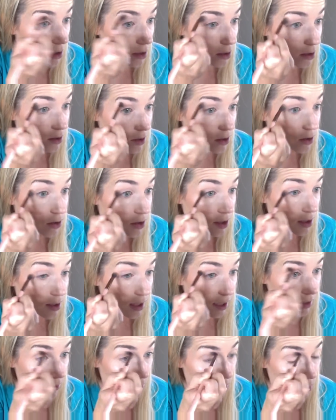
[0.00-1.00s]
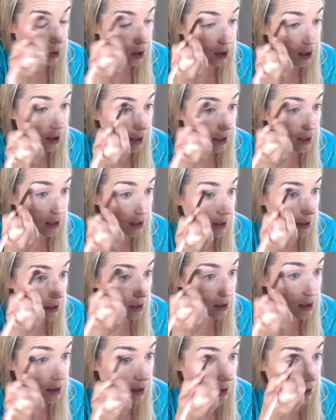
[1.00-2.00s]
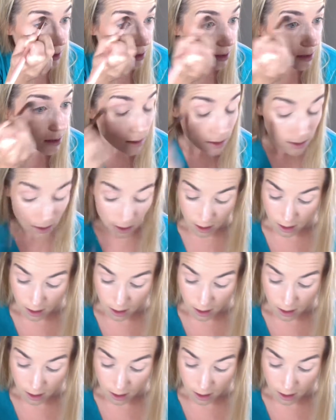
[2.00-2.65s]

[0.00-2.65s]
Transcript: So you just kind of work it until